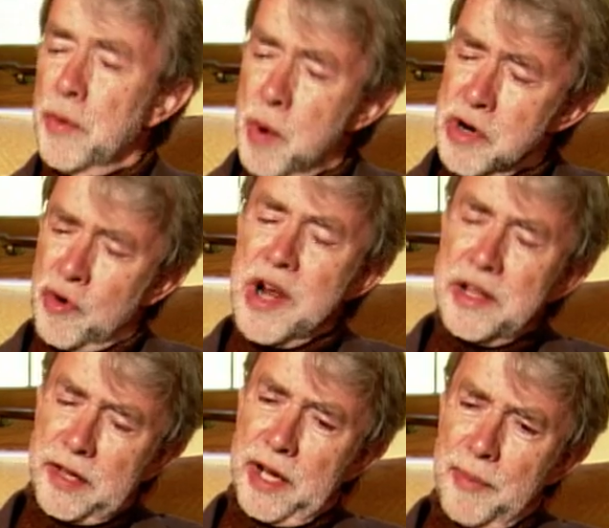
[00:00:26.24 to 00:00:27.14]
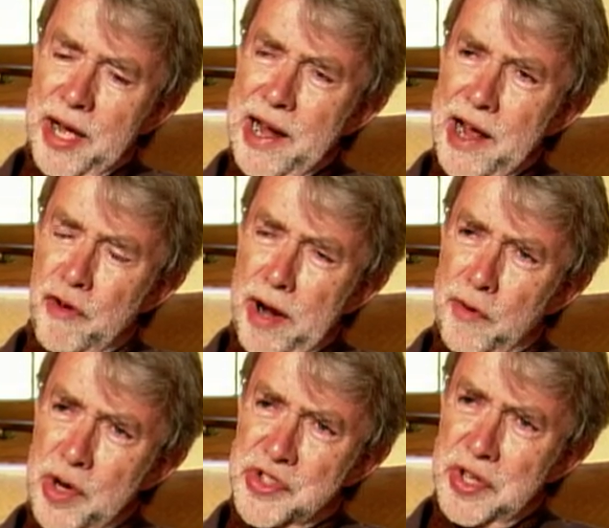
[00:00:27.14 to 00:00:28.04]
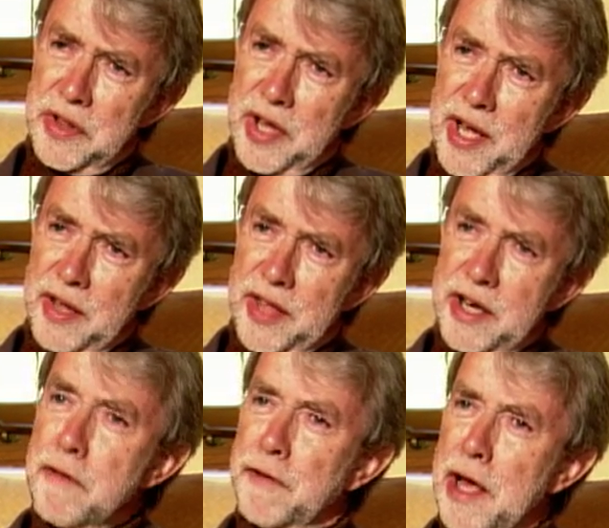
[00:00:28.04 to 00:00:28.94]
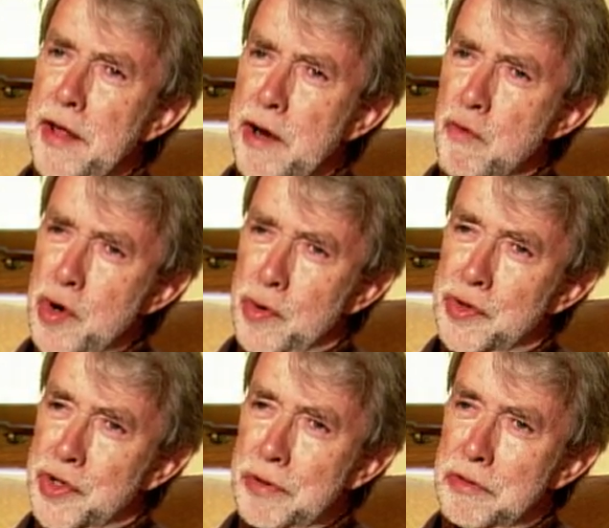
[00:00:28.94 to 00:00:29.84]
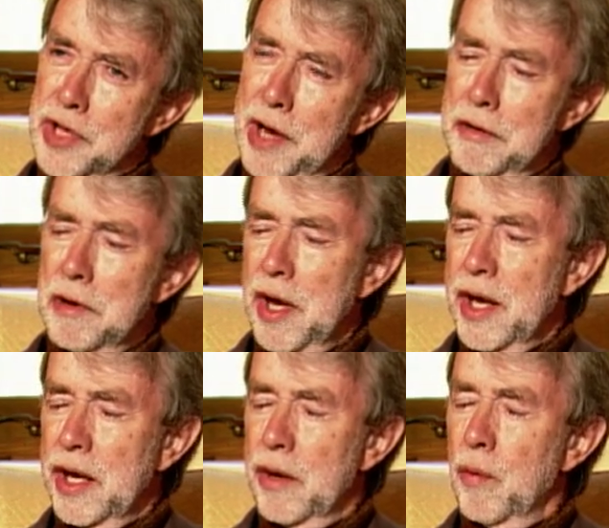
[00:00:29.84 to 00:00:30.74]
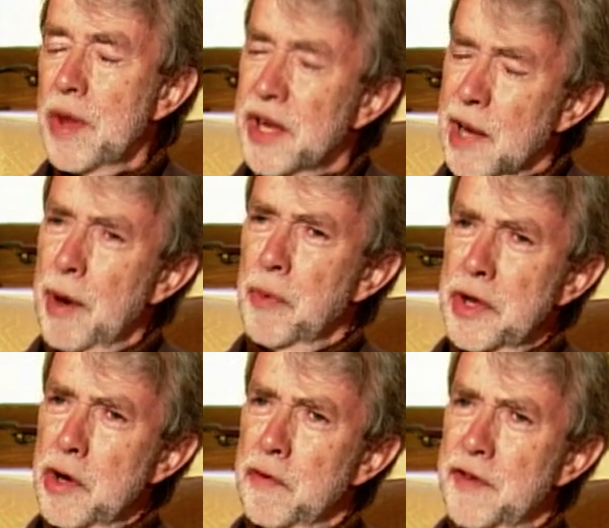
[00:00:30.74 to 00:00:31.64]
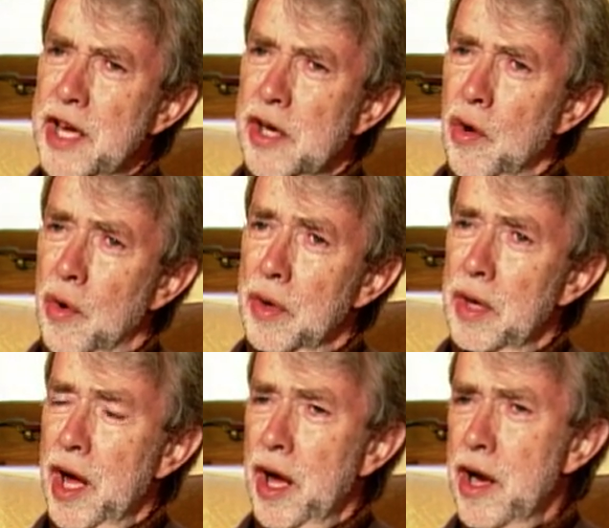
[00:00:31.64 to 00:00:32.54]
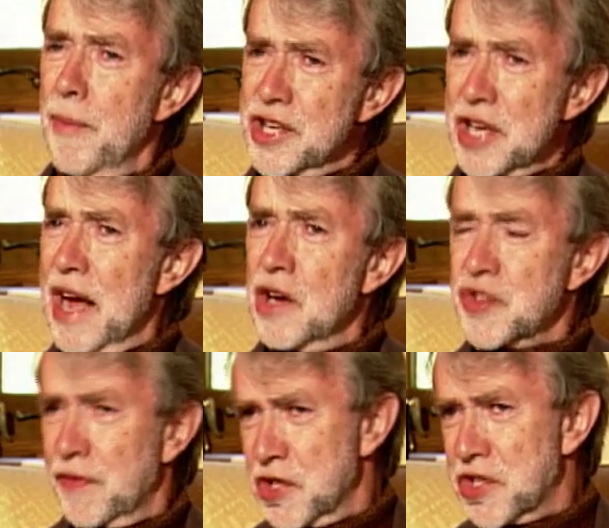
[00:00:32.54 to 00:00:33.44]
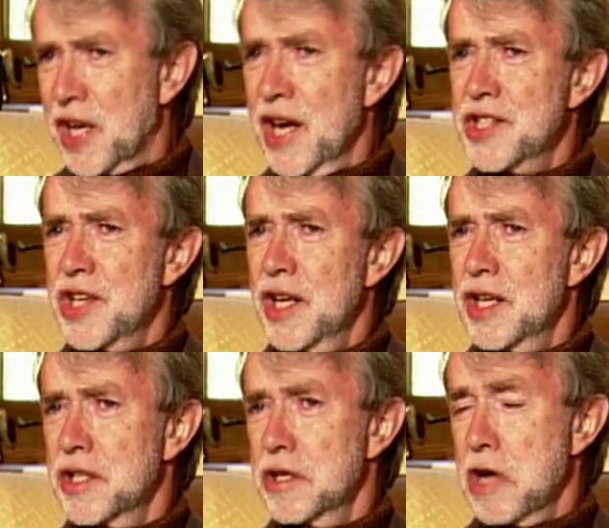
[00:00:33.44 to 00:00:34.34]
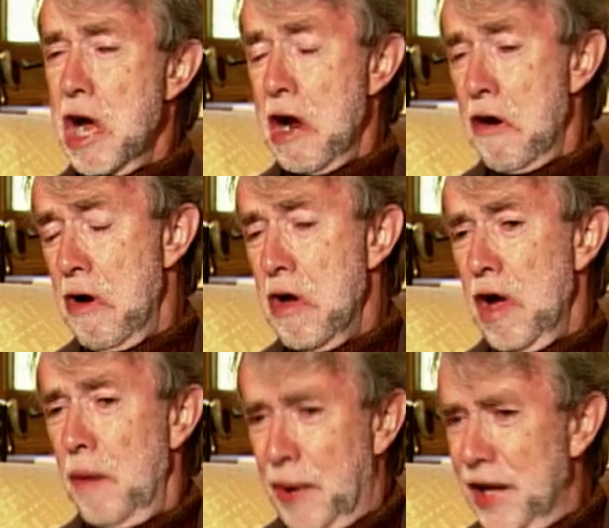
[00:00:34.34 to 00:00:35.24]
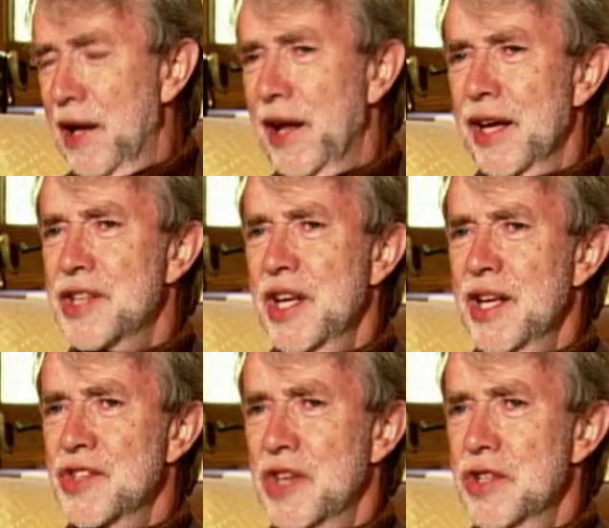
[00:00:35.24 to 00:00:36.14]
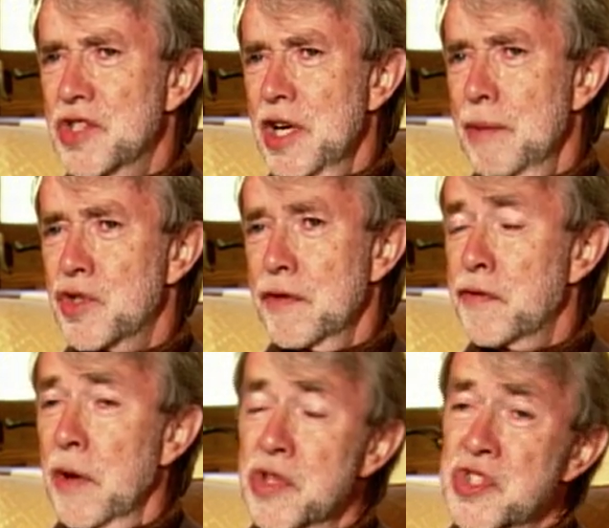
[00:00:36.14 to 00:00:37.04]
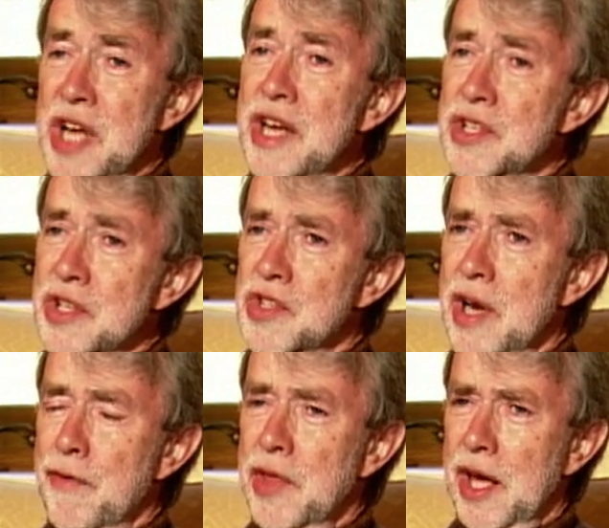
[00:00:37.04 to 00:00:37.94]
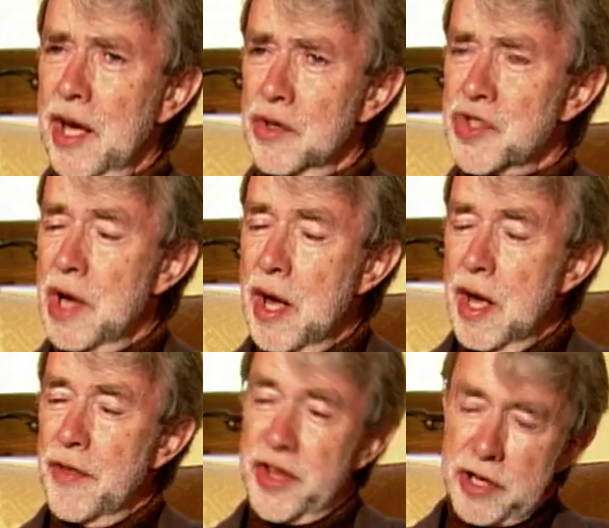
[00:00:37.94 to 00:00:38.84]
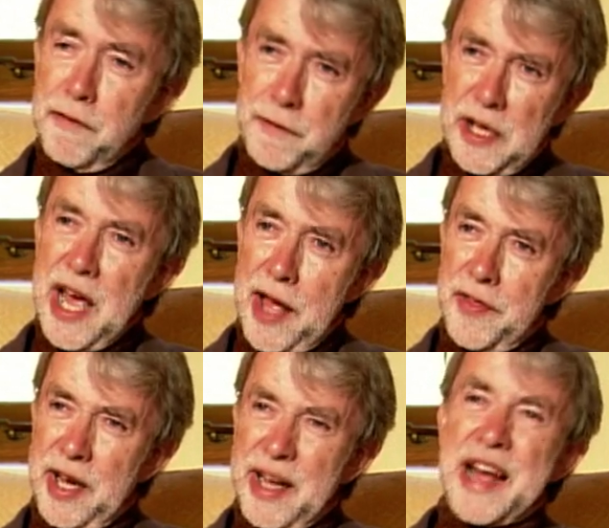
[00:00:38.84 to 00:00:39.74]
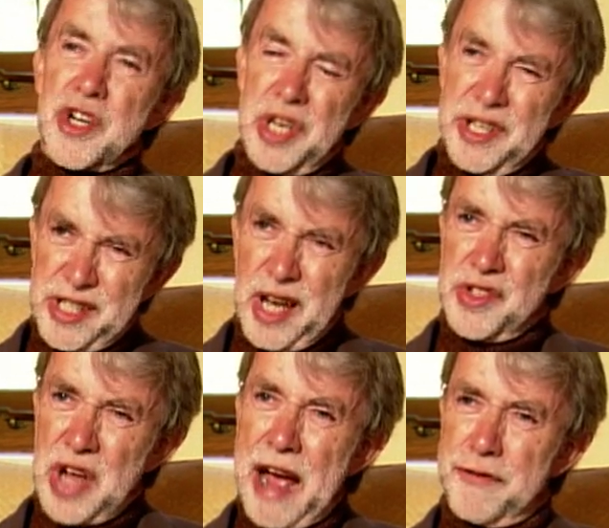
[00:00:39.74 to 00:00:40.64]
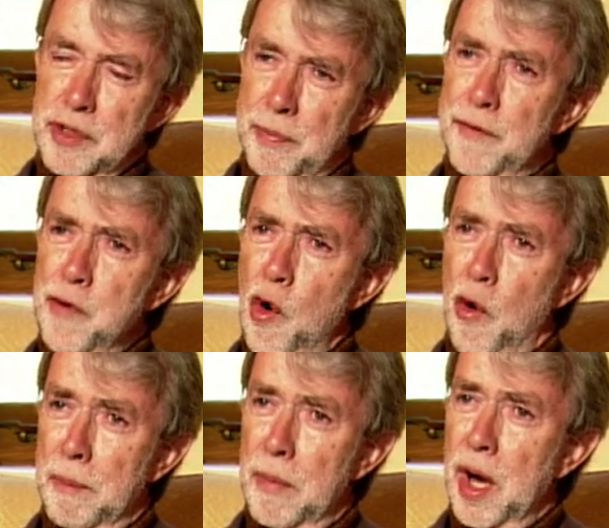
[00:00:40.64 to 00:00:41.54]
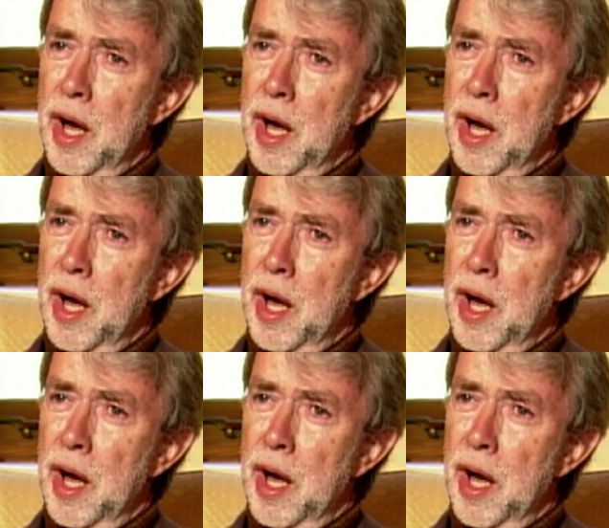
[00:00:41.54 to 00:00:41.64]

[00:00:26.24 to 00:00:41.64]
The one great thing about Land Rover is that they don't forget their roots. So when they come up with a new vehicle, no matter how sophisticated and how appealing it is in terms of status and everything else, they don't forget that it actually does have to perform